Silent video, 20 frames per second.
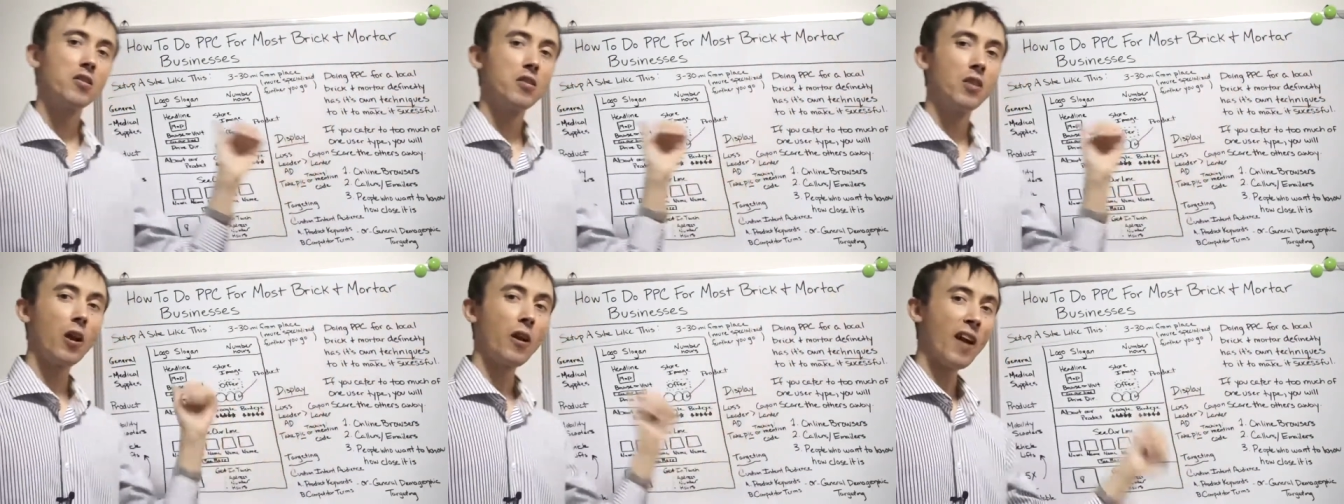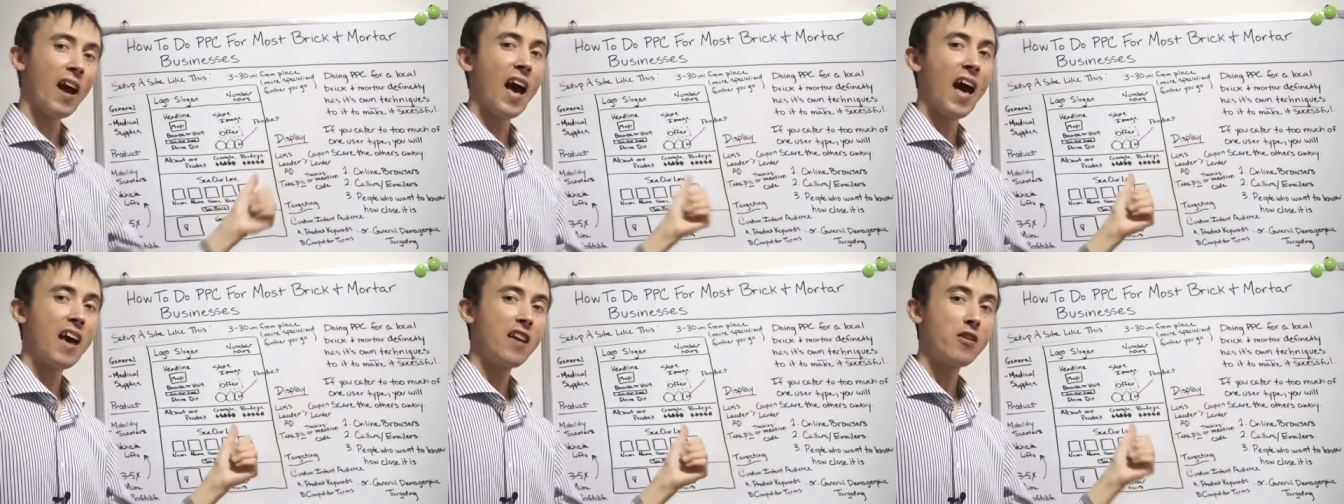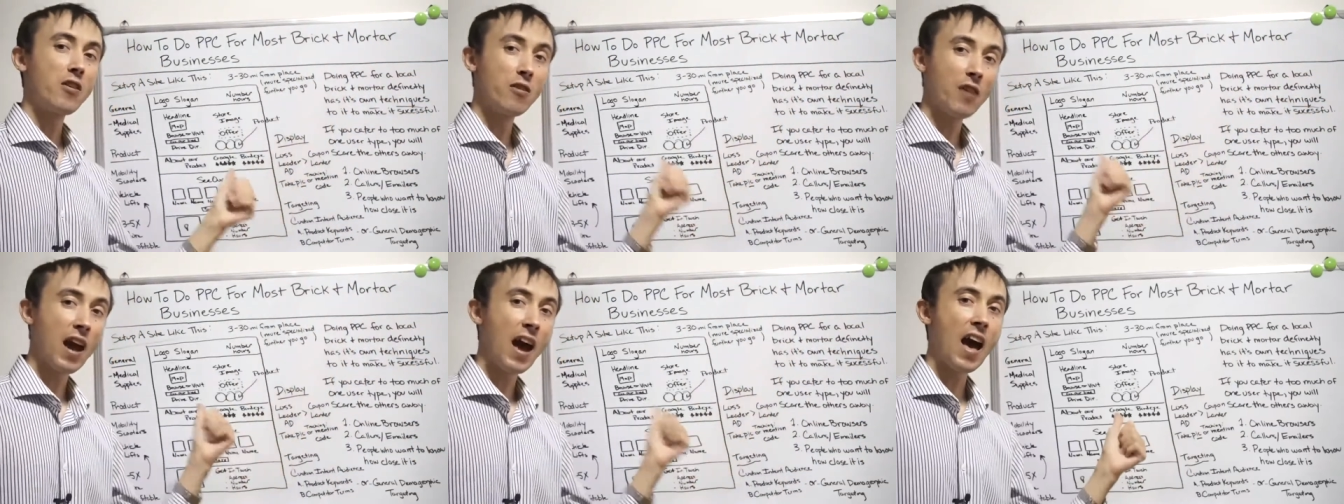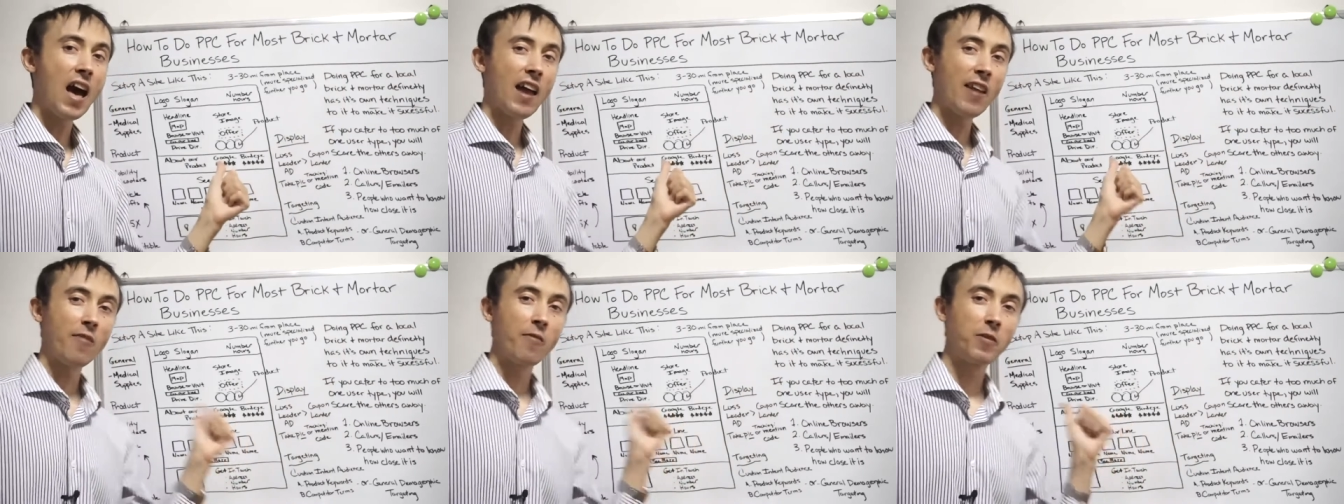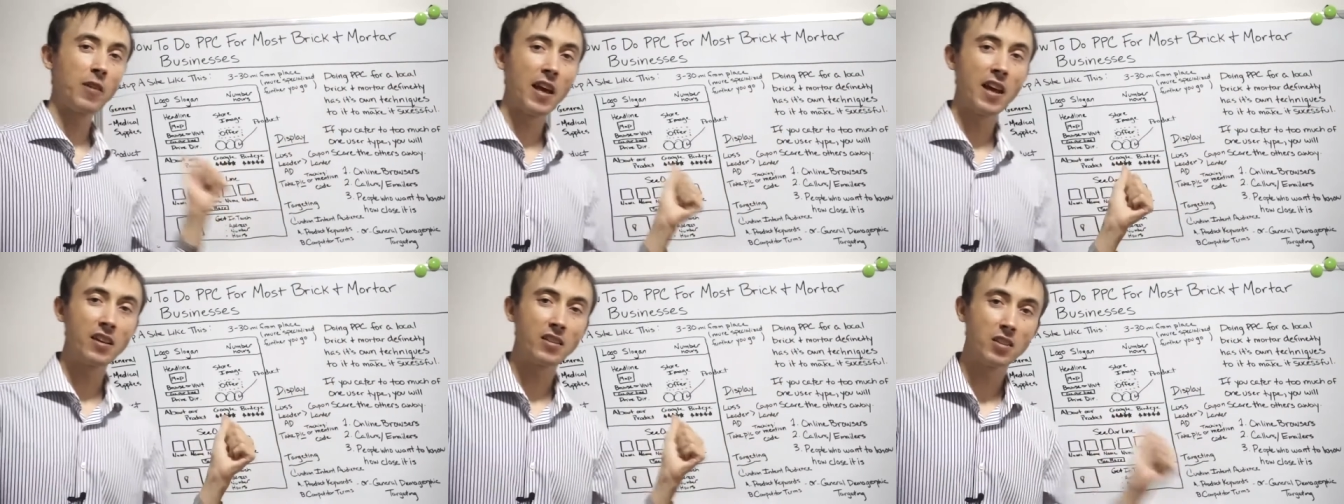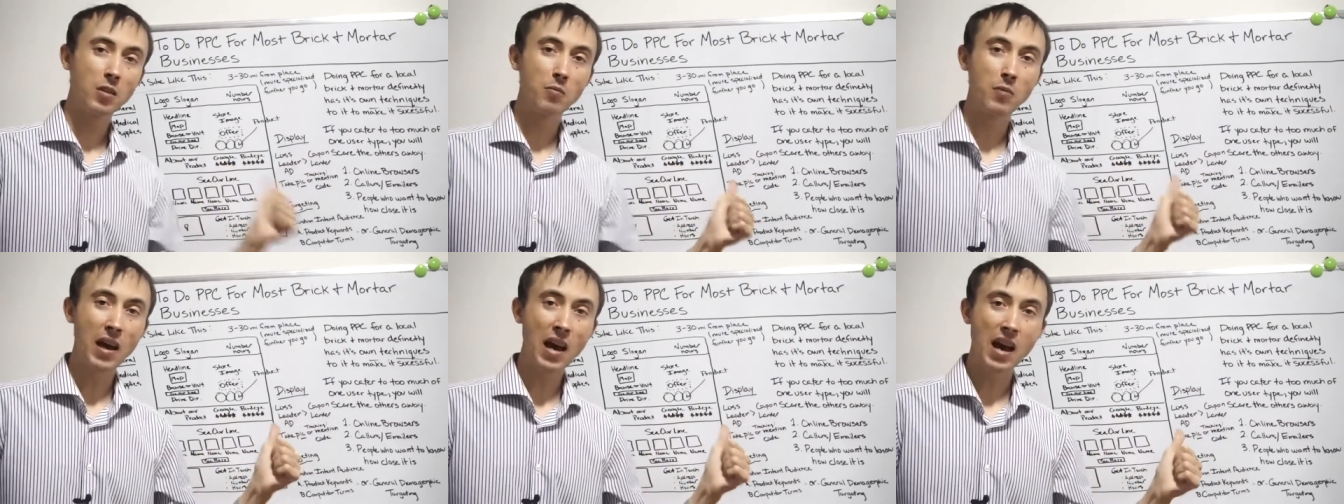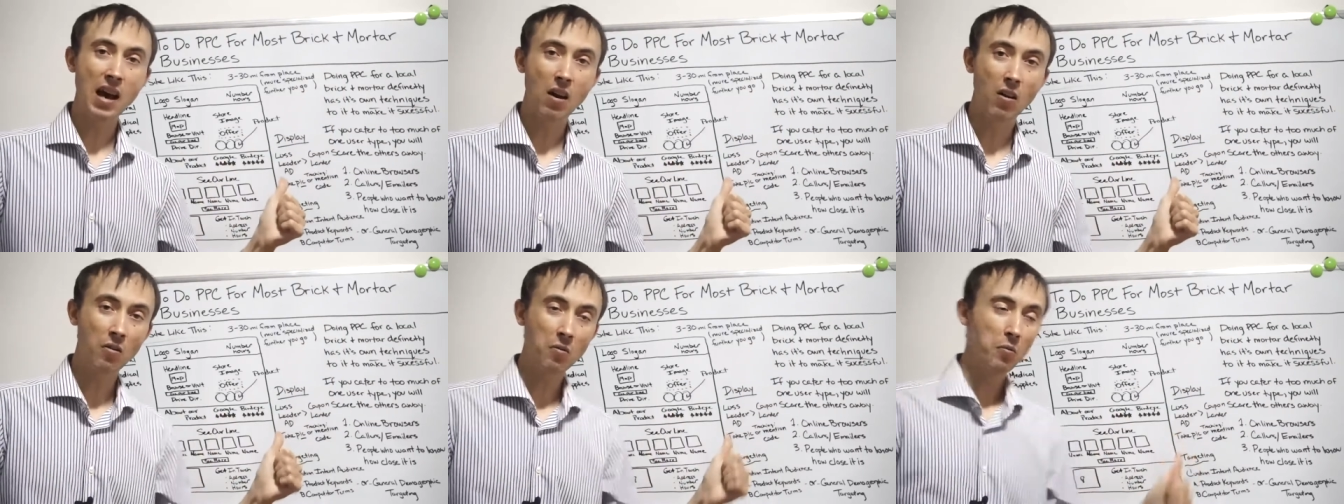your ad flags them
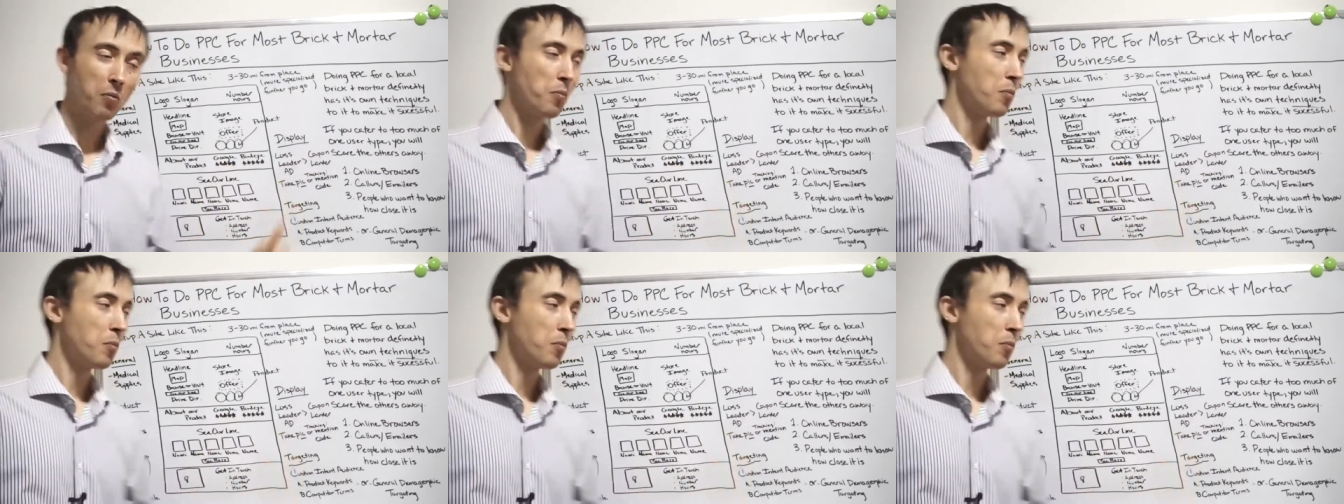down.